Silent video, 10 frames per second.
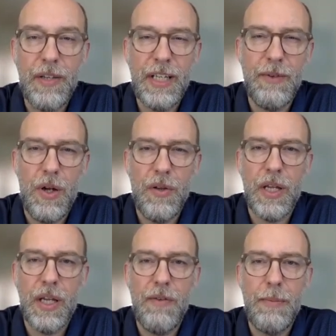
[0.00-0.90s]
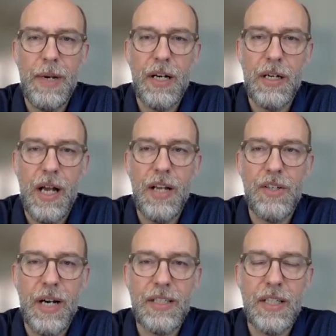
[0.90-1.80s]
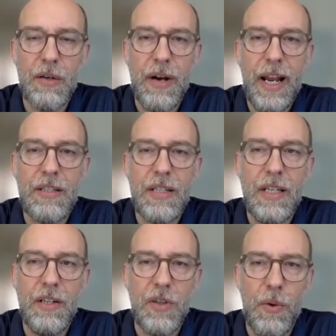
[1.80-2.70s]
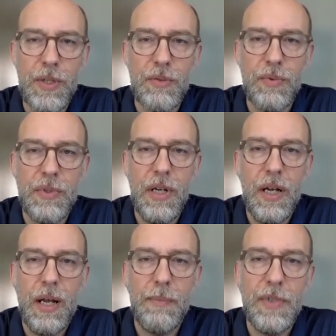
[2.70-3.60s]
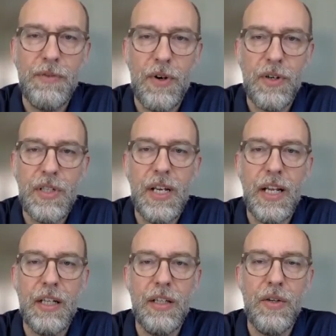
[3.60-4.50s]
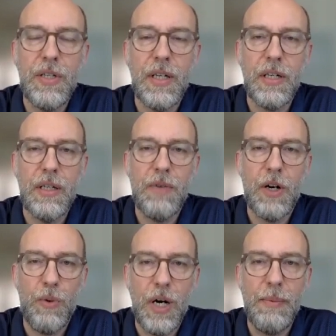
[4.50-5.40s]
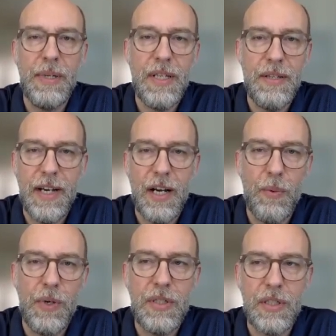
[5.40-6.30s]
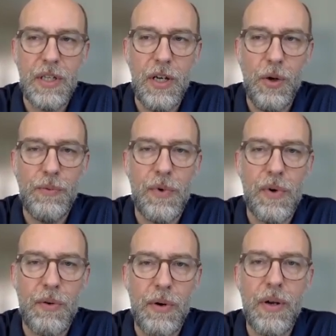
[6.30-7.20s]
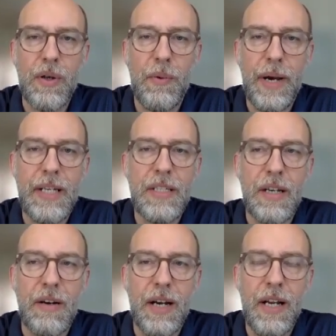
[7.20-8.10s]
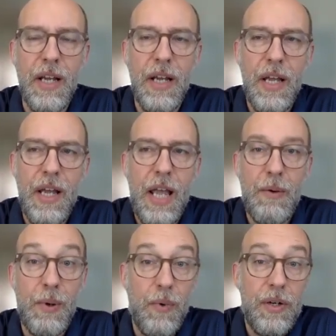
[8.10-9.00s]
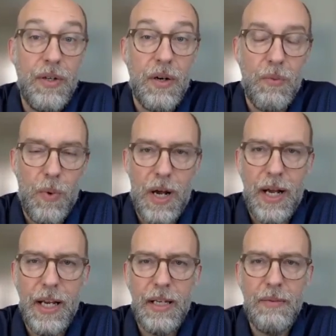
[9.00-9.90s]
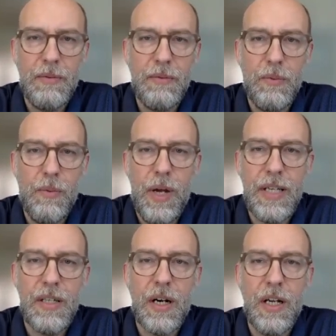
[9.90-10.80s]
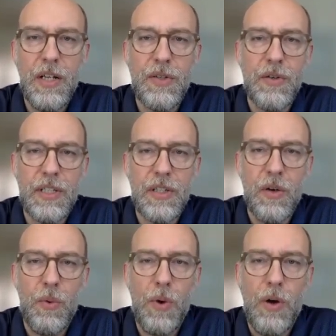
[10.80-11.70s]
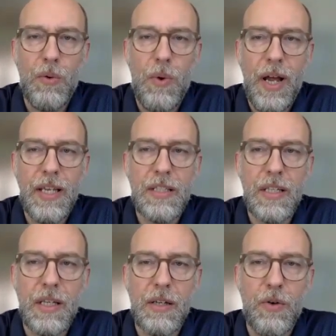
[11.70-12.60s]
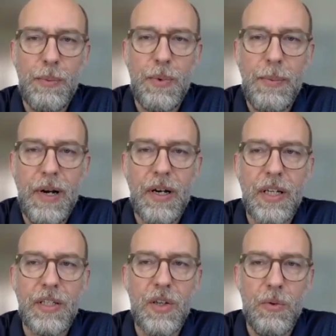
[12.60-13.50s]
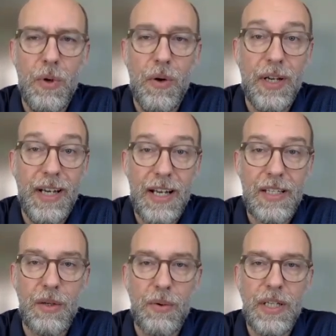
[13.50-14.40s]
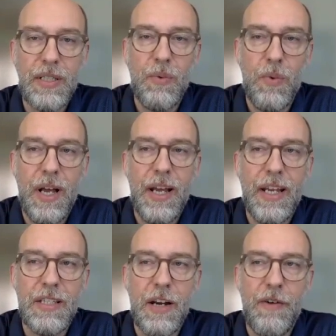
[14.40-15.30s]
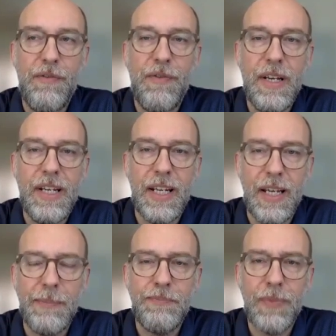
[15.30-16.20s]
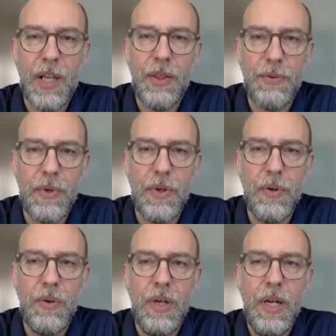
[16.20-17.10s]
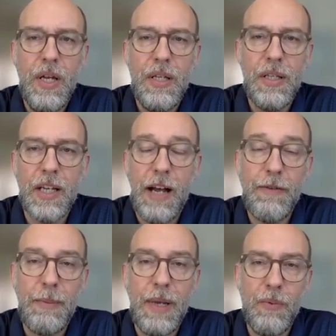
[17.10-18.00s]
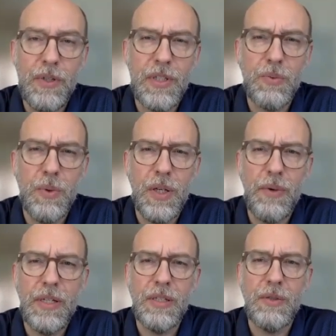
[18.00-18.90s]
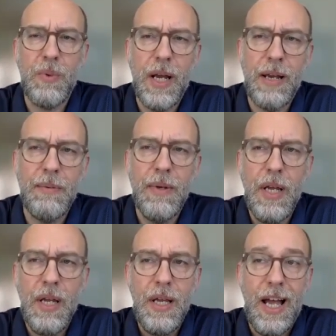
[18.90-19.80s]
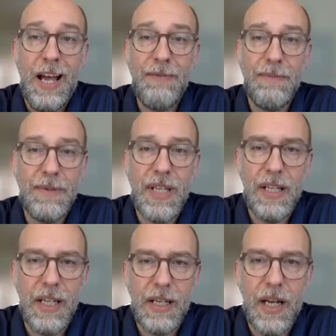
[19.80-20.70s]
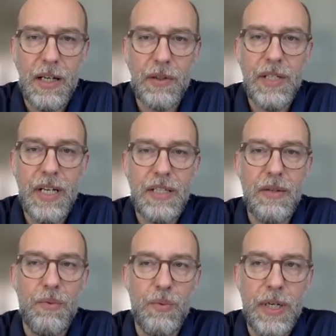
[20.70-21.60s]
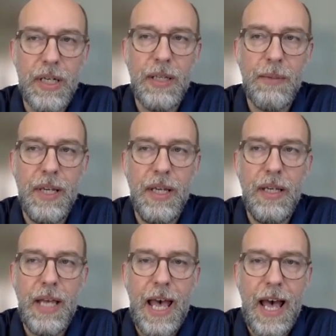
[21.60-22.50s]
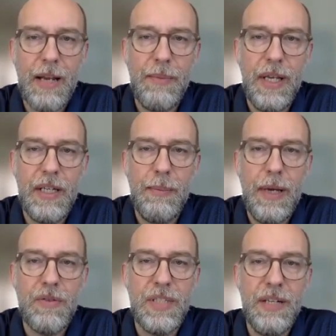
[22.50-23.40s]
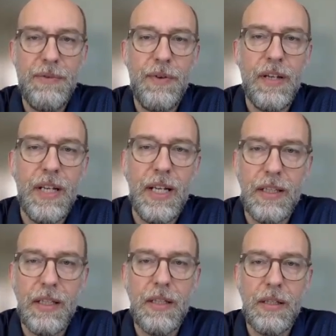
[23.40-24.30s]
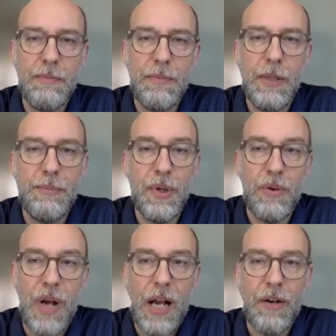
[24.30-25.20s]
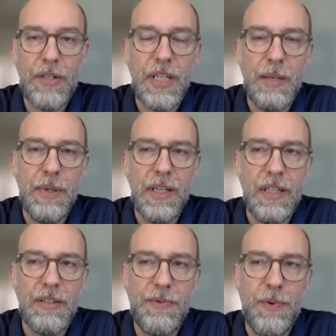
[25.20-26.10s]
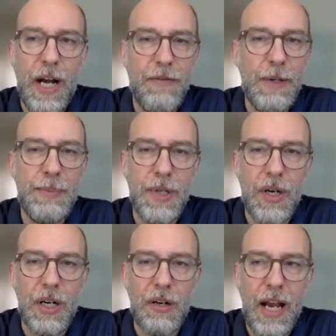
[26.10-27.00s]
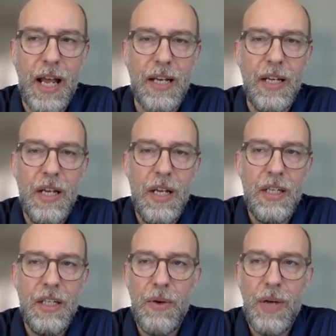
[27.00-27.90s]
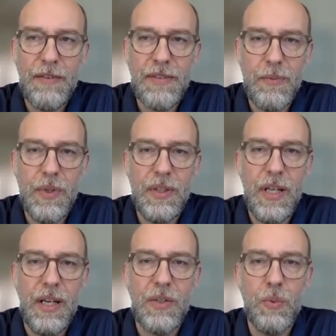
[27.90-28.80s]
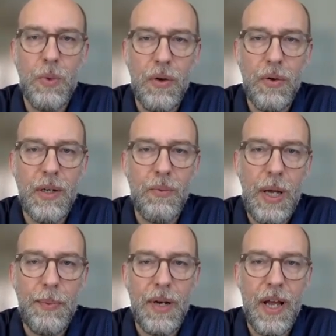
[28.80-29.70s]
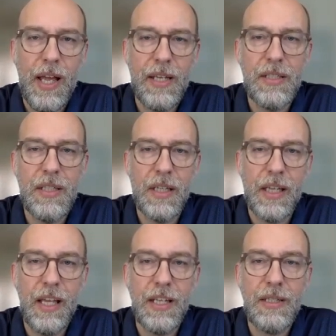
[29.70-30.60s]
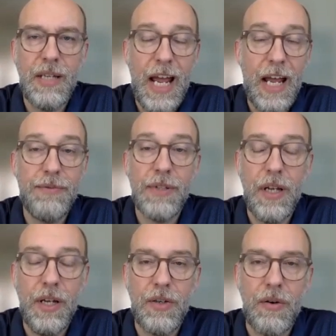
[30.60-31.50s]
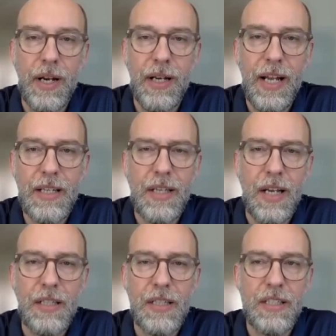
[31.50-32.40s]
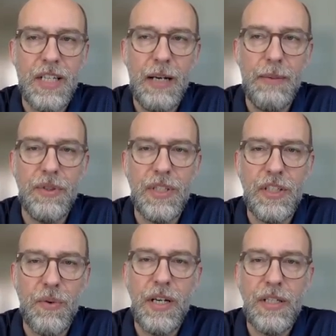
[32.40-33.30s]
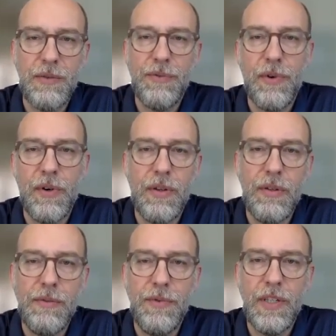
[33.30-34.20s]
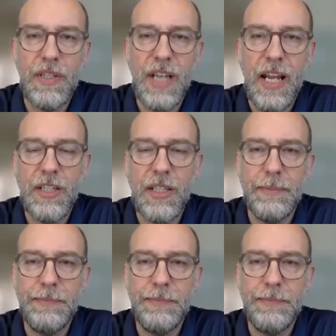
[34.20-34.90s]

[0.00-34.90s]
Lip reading: Think of all the government contracts and grants, and there's always diversity and inclusion requirements in there, which is code for a critical race theory. And we wonder why is our country so woke? Why is the corporate America so woke? And that's the reason why, is they're funding it through the government, which is one of the reasons why I've said that Congress needs to really be adamant about defunding the bureaucracy, because for every bureaucrat, you have someone that is woke and weaponized against half the country, and that's not a sustainable situation for this nation.